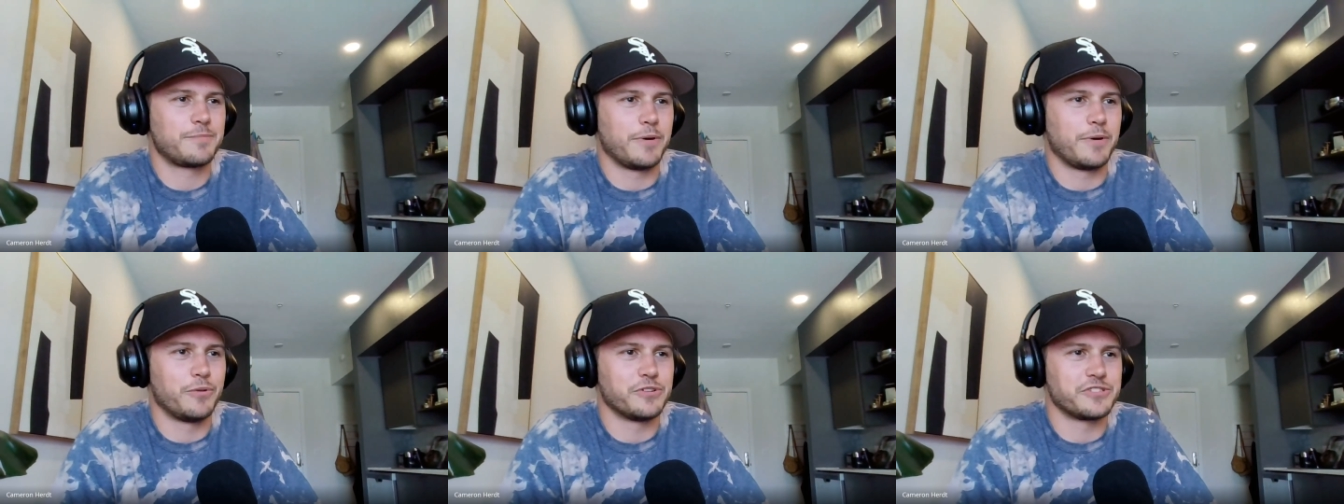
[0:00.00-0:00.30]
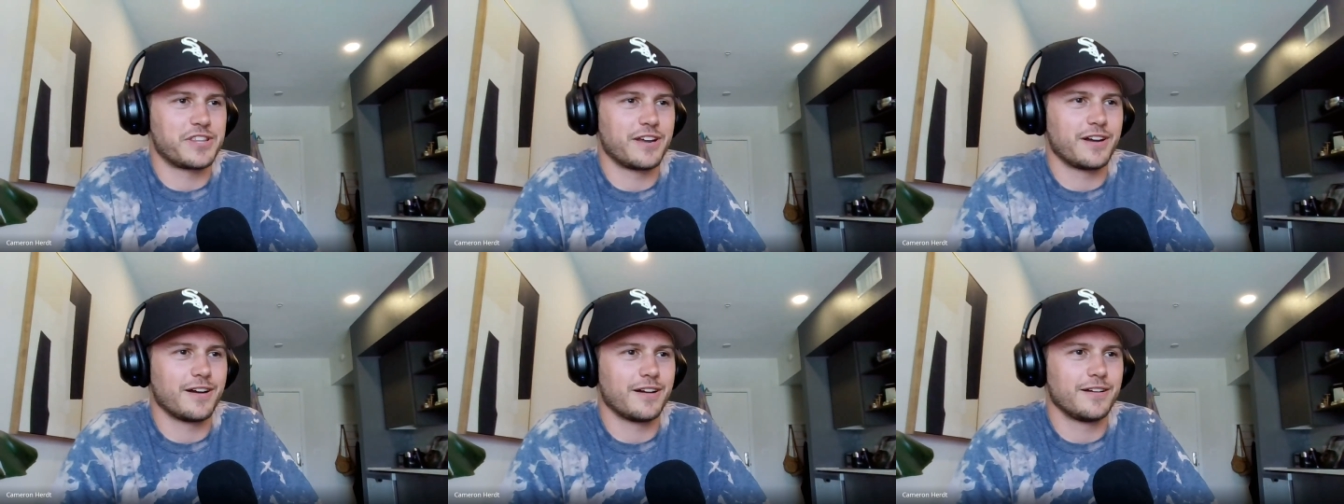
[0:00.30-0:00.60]
but
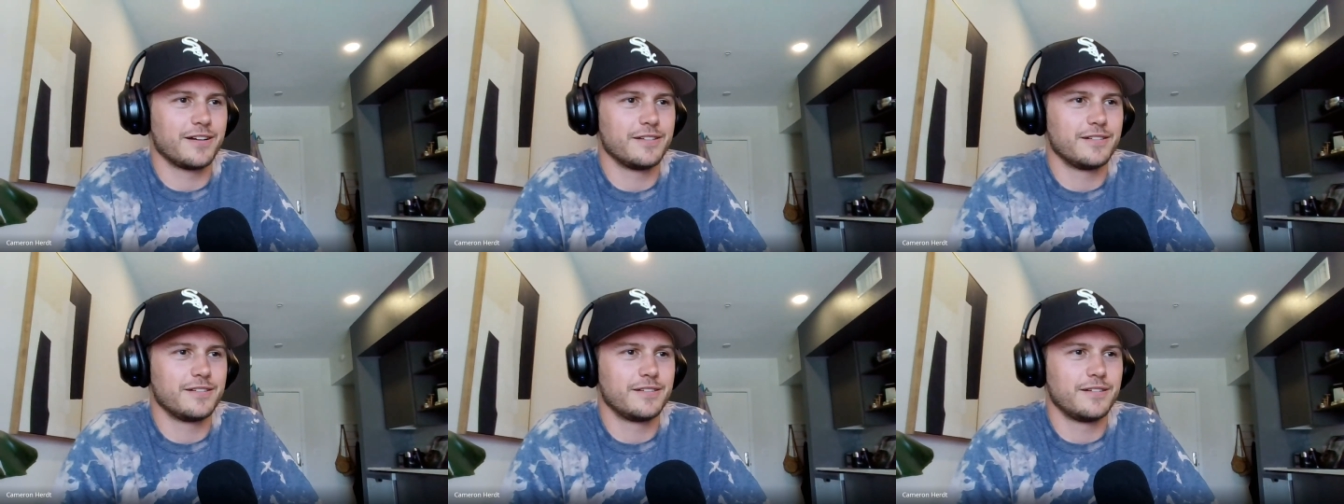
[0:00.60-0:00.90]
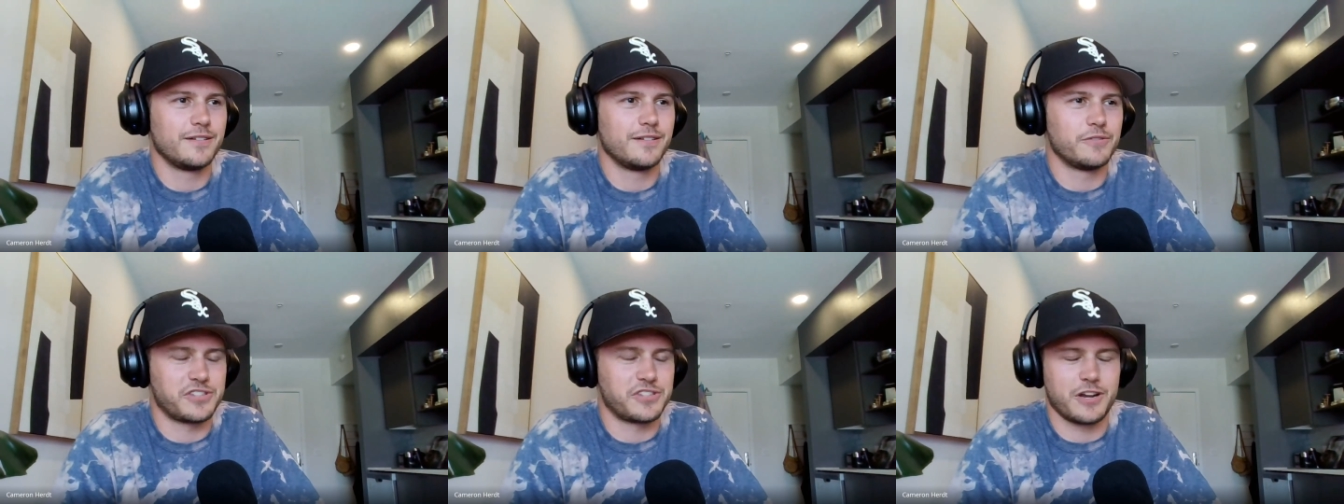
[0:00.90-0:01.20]
was there
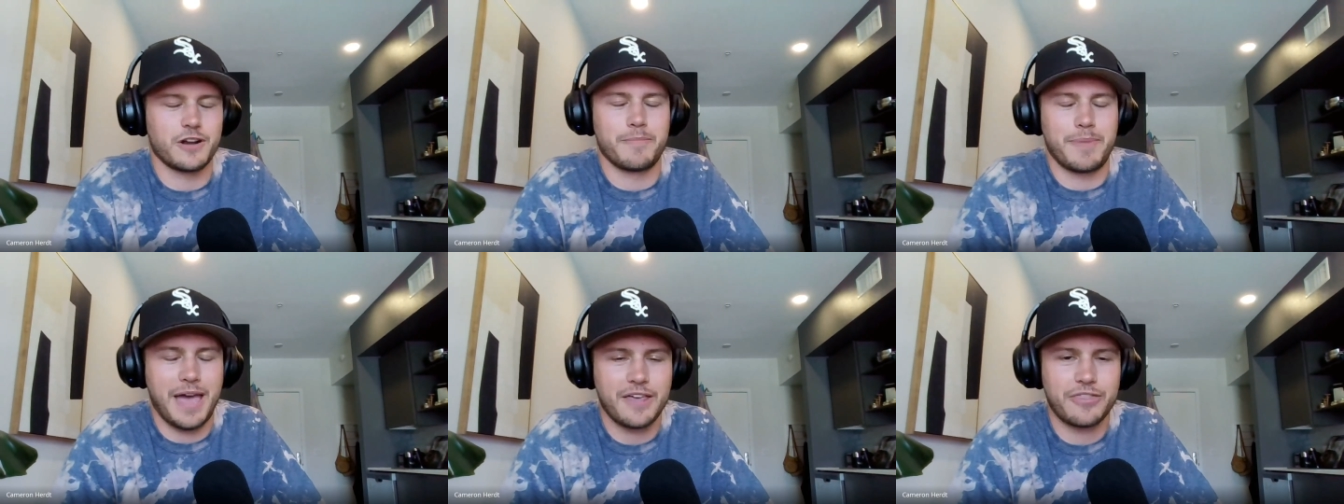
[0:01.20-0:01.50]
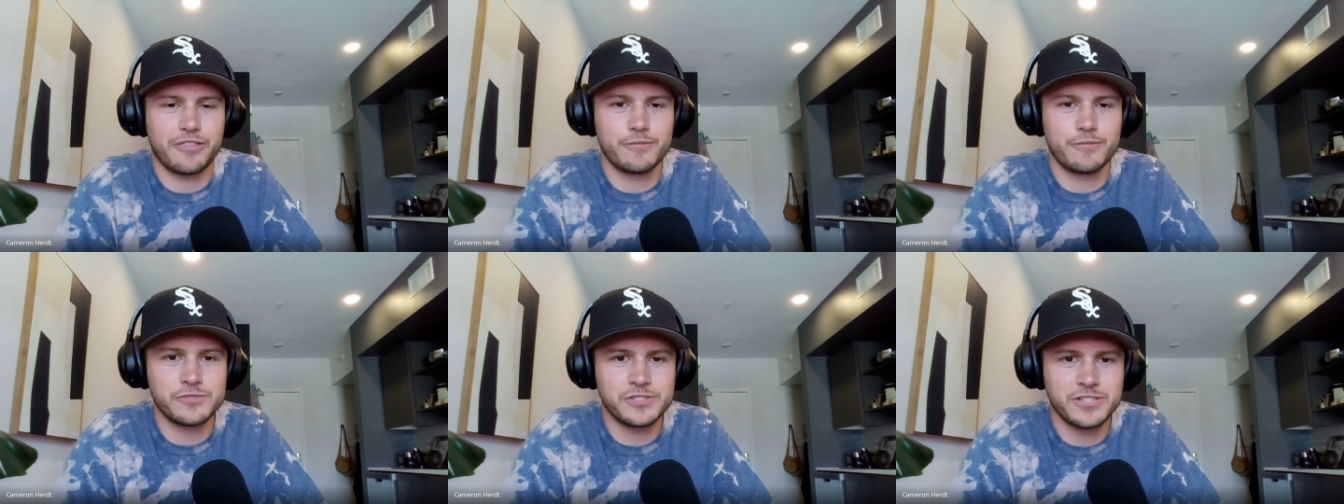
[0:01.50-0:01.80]
was there a
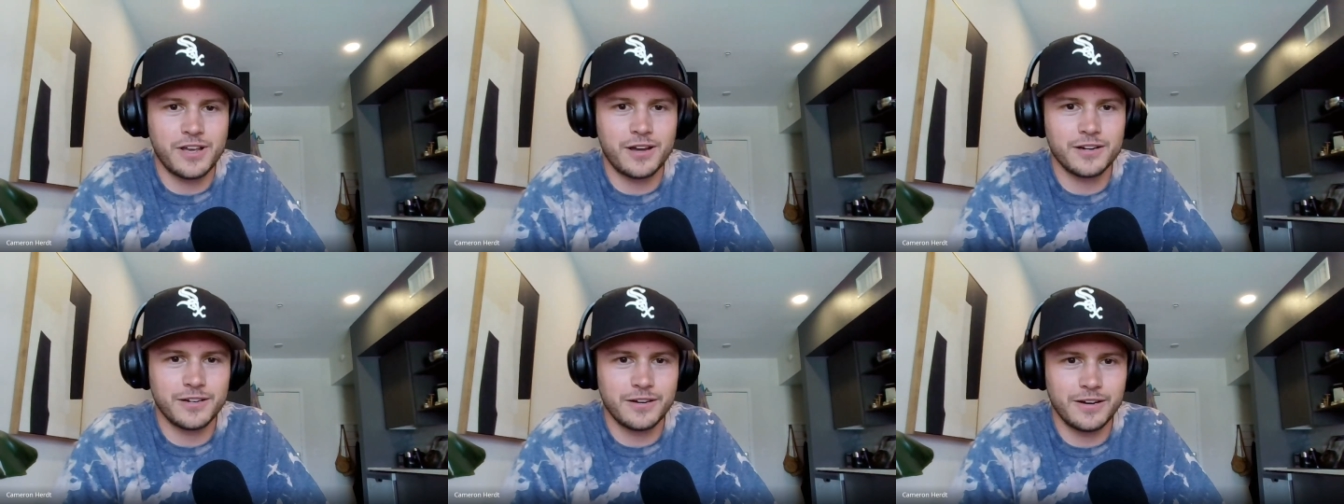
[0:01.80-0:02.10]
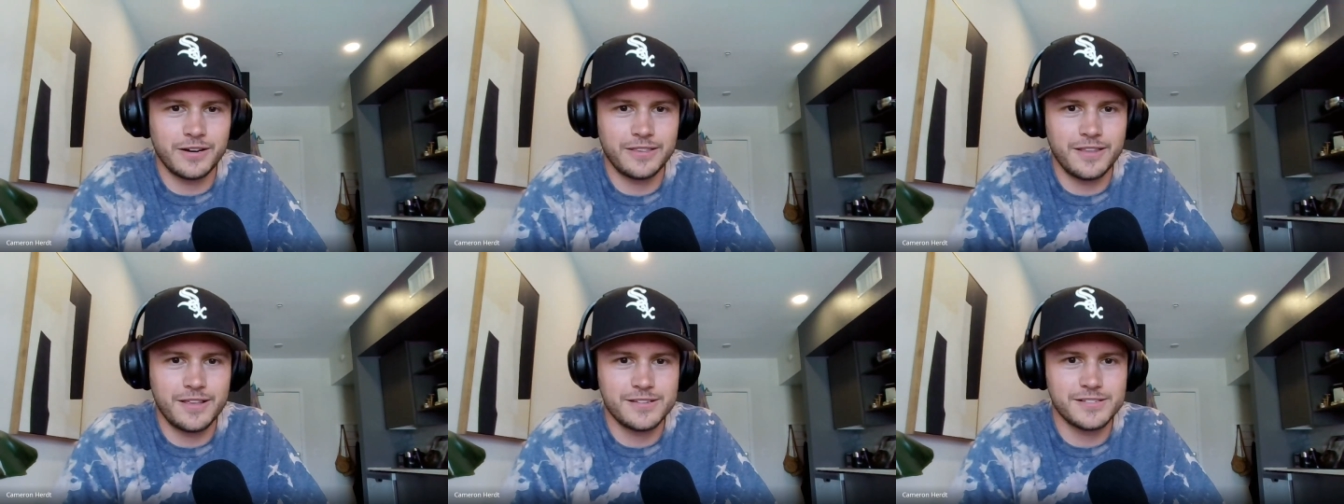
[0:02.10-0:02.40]
bathroom song
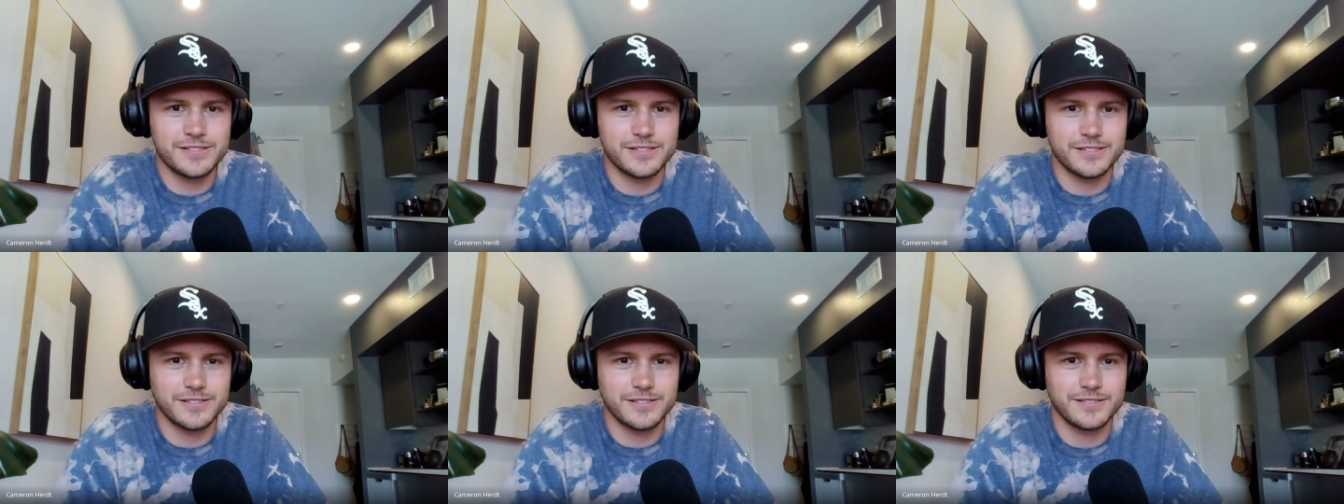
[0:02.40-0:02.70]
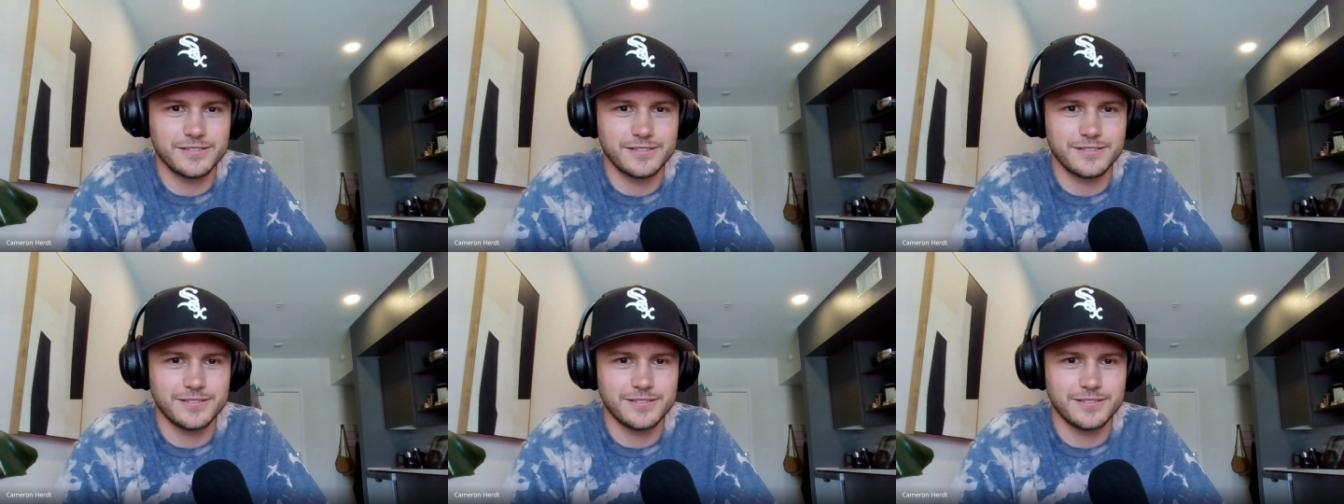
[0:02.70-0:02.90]
during this?